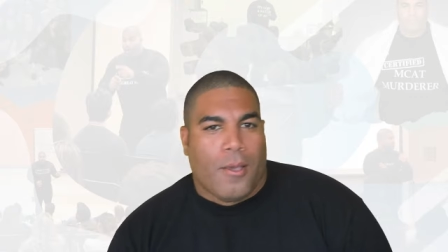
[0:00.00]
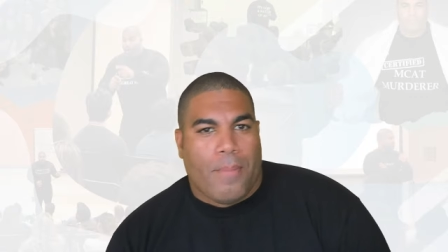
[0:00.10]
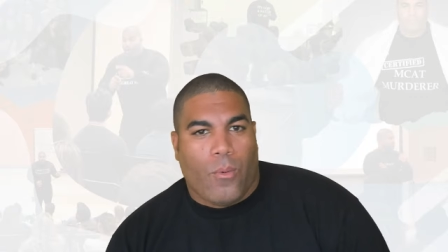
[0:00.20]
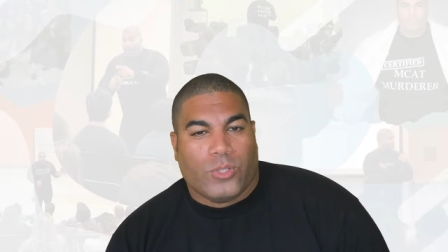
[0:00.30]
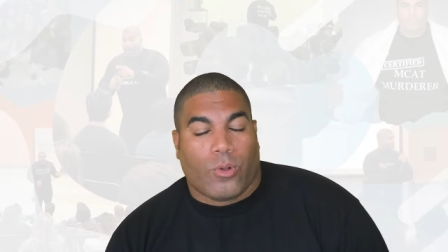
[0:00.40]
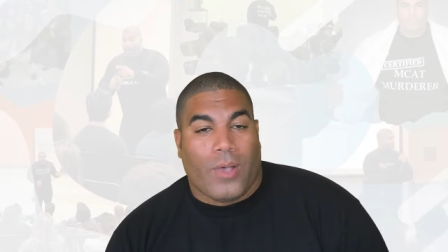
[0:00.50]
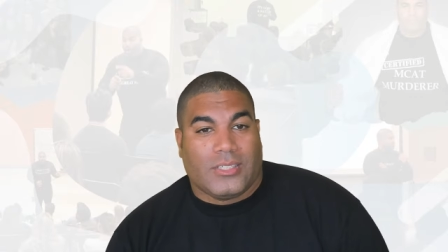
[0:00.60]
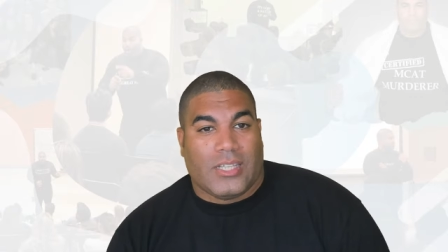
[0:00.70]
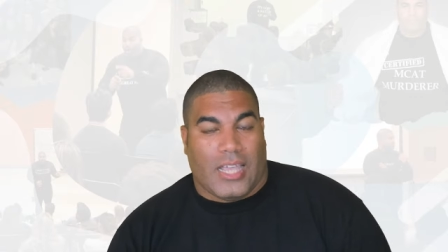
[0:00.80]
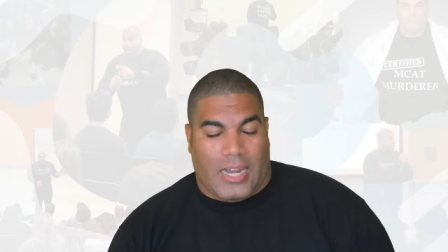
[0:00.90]
but was
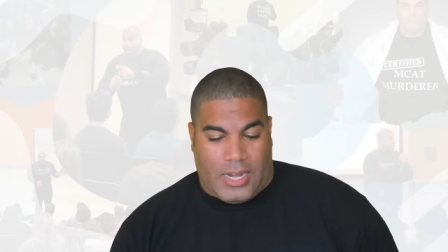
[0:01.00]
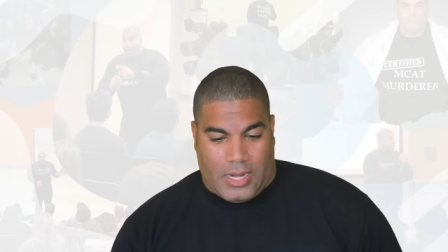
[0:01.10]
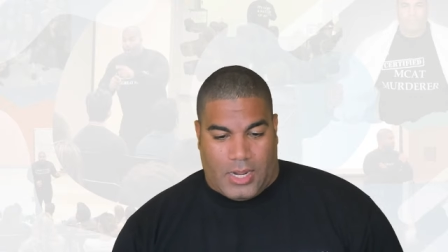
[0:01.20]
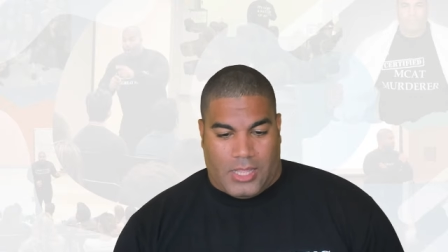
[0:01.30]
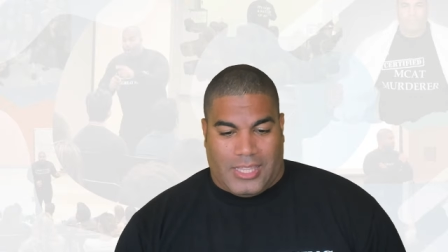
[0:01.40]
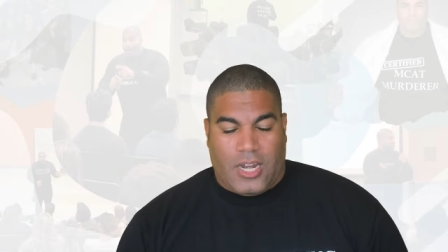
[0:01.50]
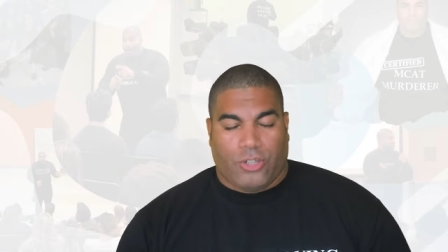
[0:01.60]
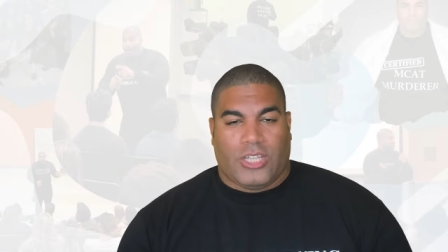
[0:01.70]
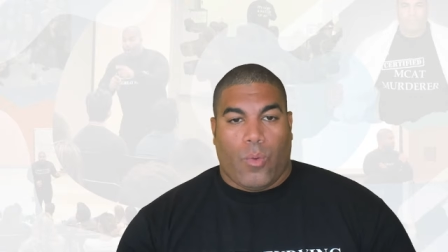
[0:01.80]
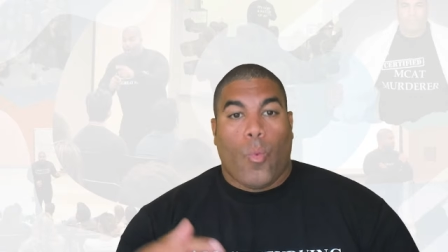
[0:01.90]
requesting, and didn't
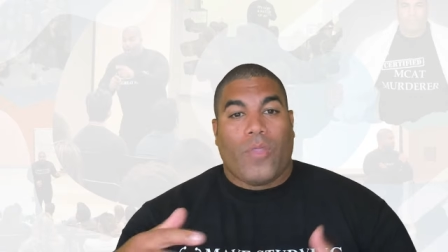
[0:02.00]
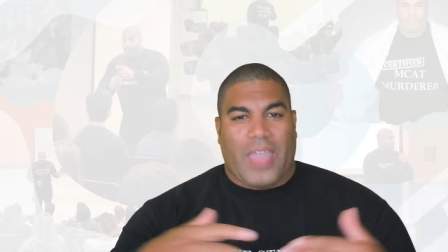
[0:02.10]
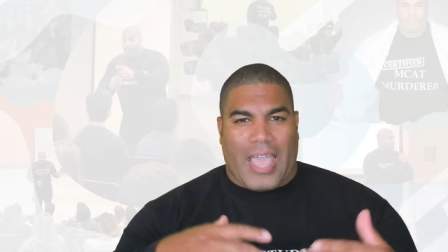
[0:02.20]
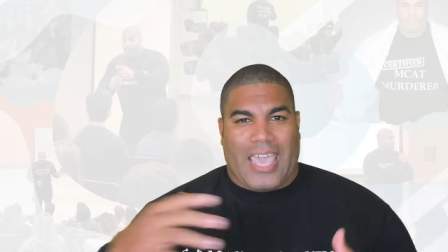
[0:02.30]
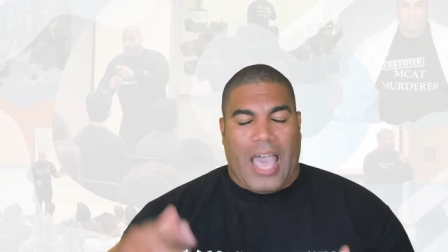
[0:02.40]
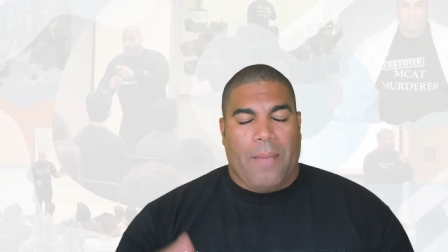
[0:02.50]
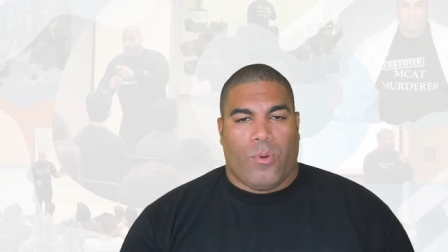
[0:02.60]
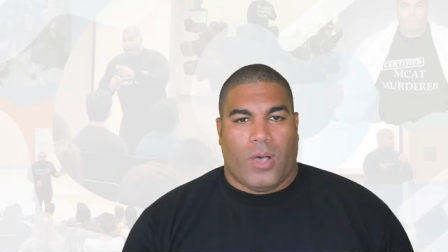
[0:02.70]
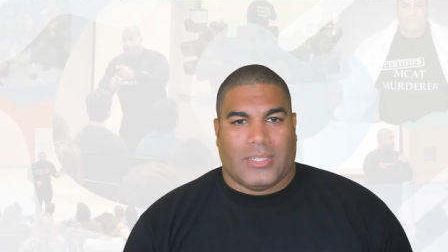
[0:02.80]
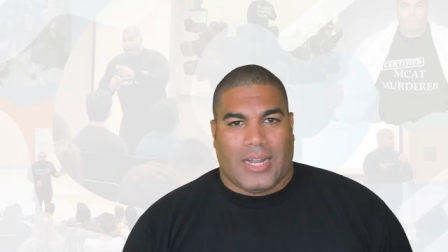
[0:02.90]
understand what that gap
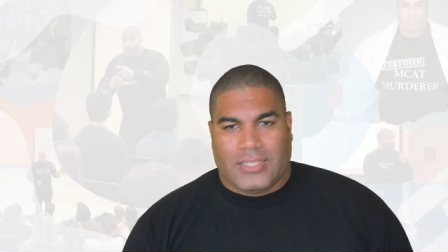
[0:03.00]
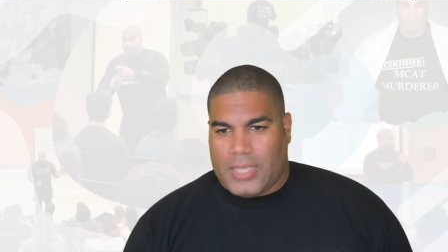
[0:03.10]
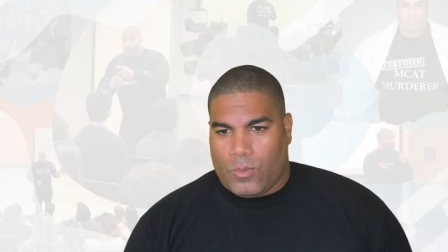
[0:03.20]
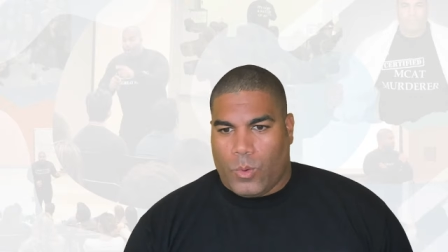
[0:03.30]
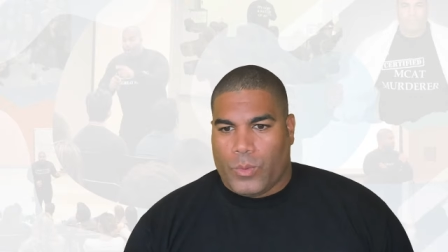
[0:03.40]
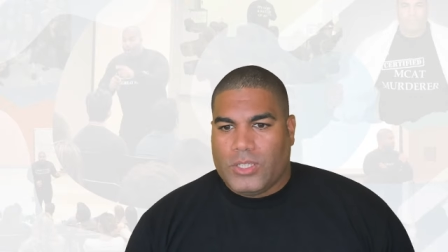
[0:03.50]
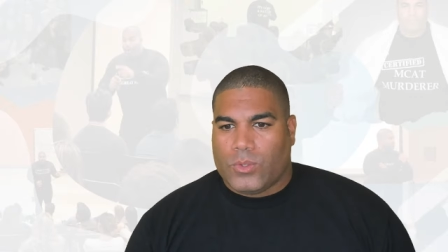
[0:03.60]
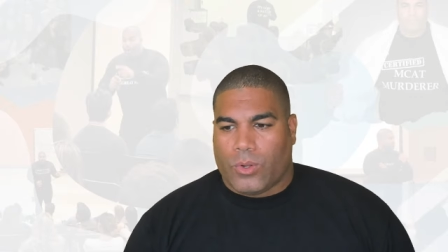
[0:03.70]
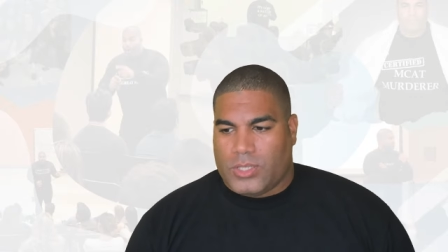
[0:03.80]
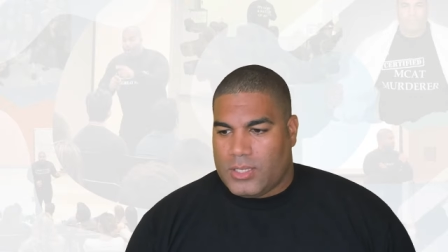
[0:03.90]
was. And I said, well,
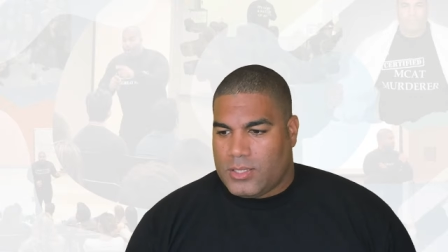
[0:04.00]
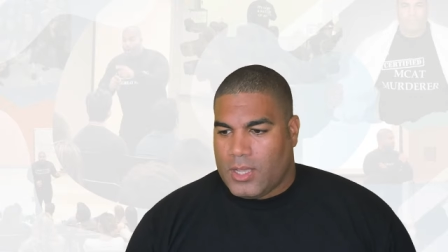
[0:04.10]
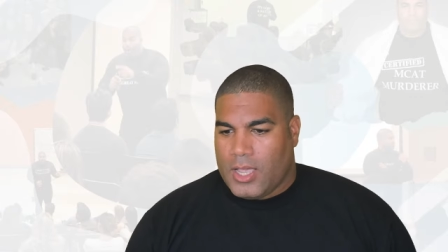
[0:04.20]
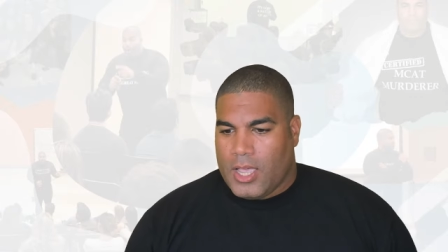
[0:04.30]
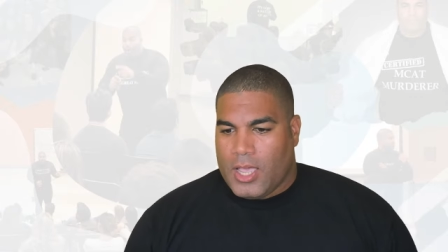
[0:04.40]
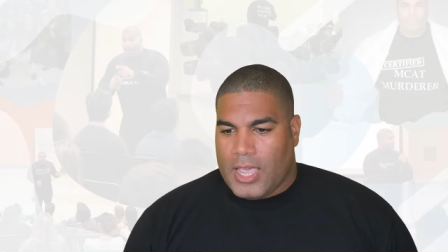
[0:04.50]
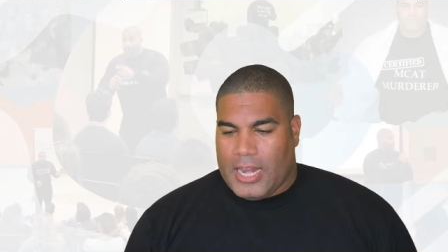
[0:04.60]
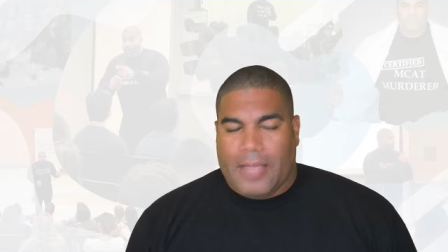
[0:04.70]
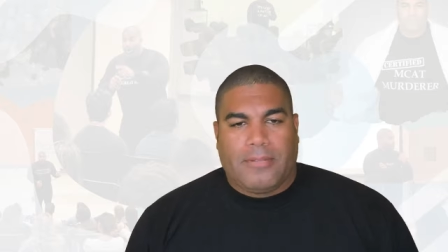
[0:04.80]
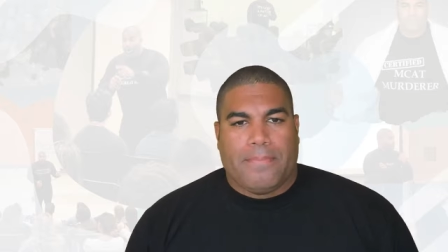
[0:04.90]
resources,
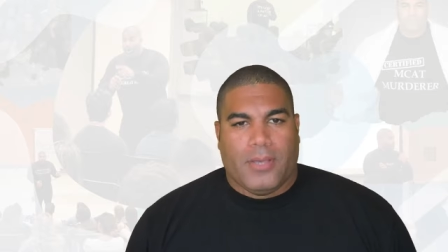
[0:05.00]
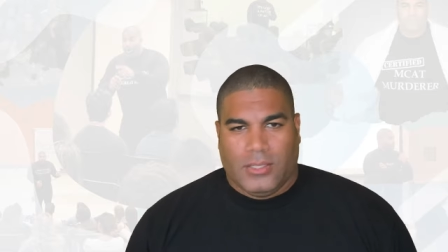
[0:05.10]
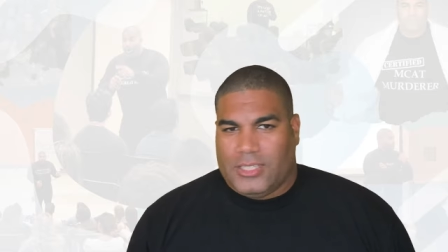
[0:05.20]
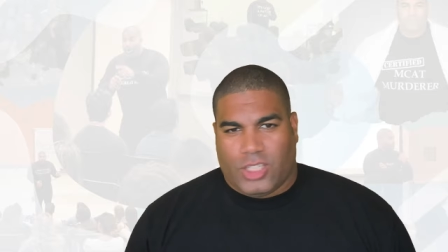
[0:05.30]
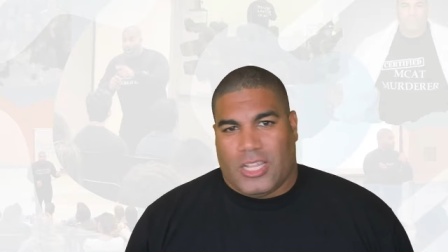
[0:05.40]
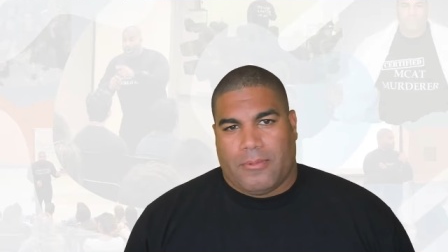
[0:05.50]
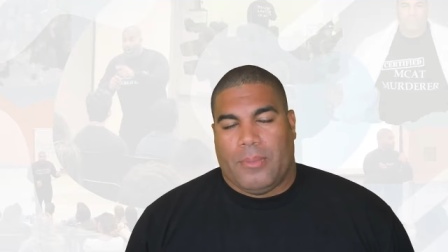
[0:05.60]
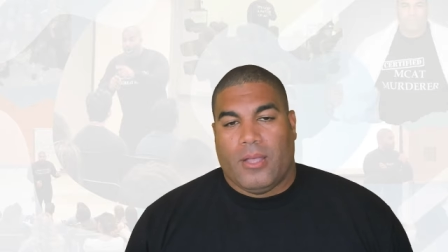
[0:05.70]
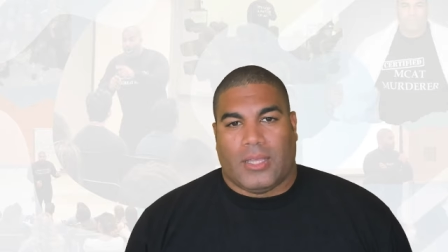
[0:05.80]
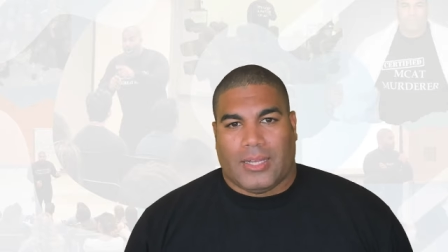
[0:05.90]
an empty building is just an empty
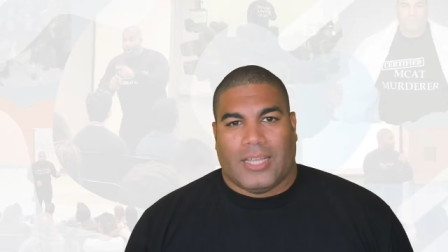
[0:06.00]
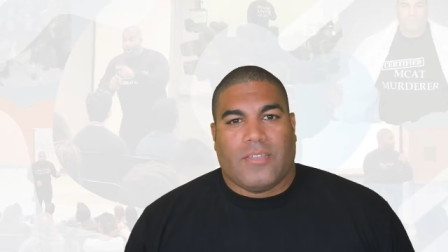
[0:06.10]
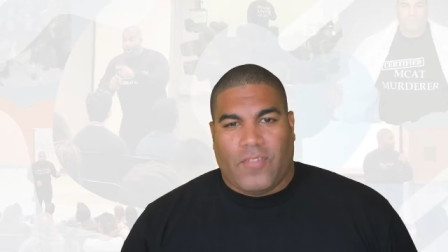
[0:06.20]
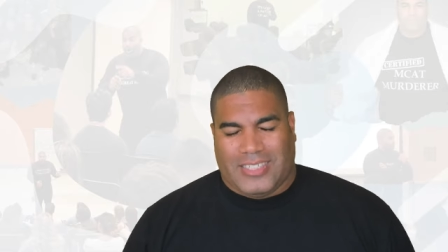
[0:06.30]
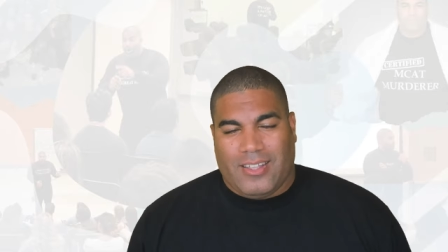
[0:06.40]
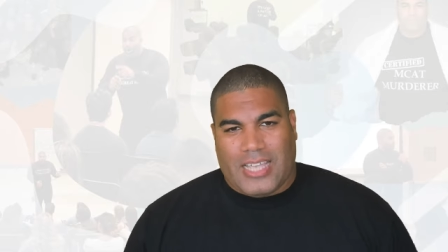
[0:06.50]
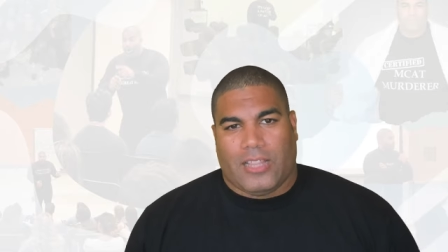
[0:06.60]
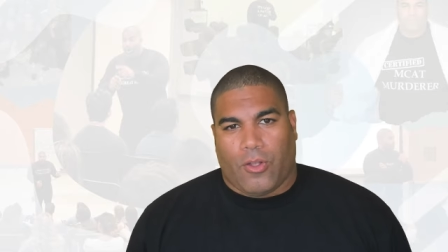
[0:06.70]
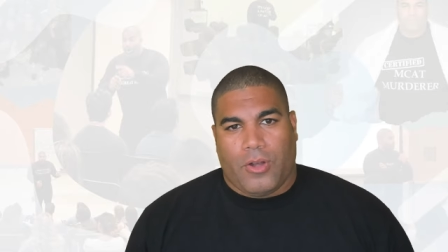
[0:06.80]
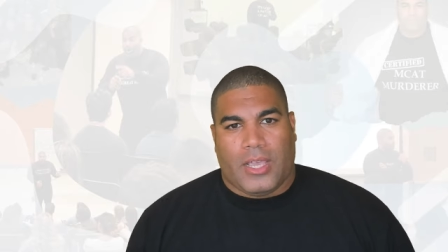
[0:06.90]
building. It doesn't
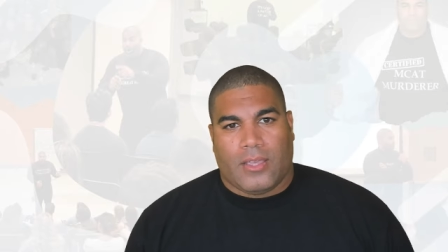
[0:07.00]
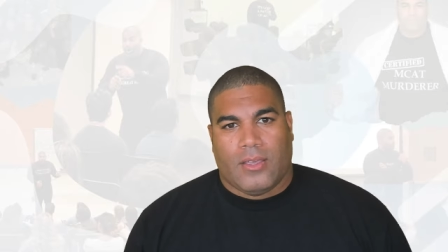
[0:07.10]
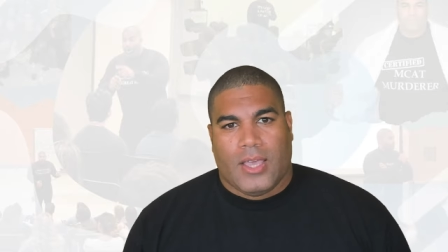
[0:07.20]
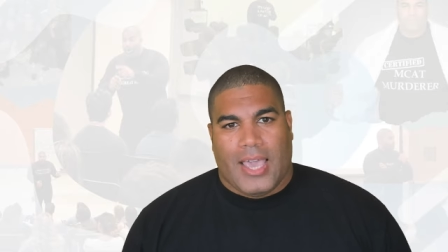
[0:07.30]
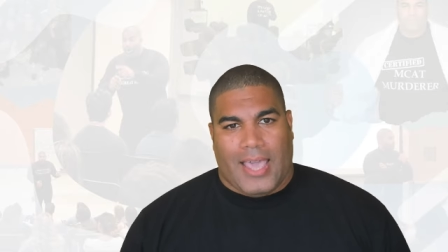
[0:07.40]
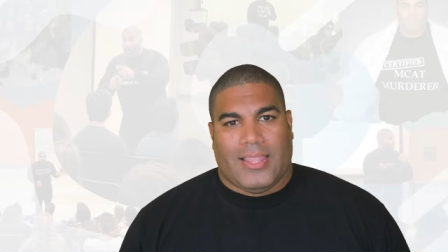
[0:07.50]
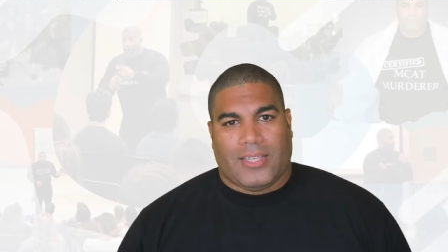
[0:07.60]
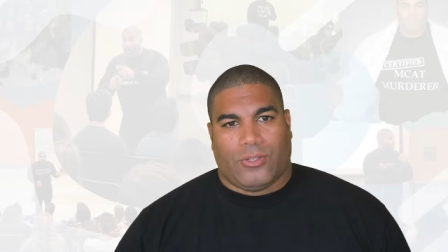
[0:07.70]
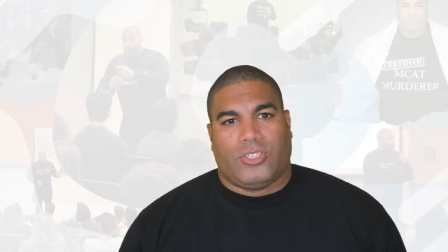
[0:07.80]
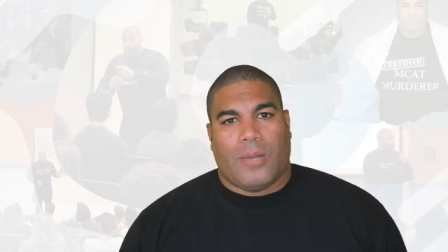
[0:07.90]
facilitate learning
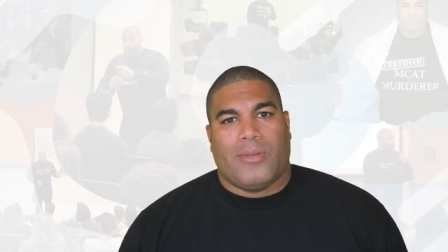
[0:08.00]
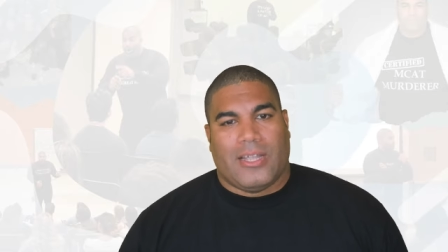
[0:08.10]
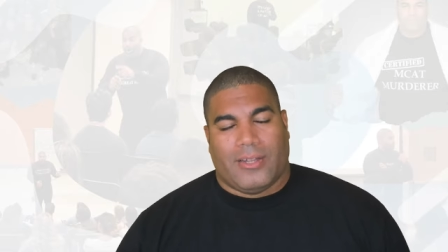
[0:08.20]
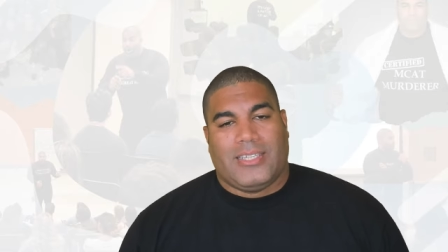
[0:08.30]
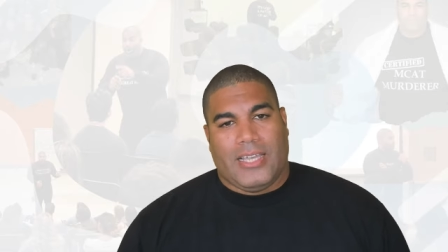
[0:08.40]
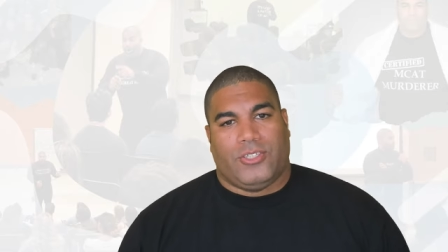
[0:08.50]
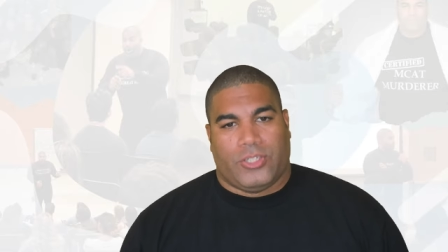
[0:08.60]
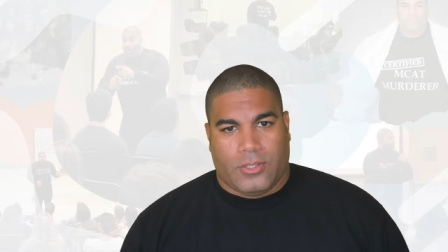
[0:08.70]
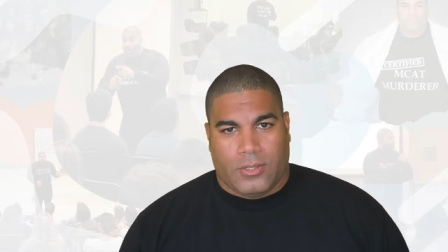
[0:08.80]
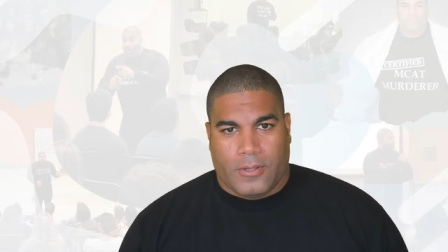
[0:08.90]
unless there's someone there to teach.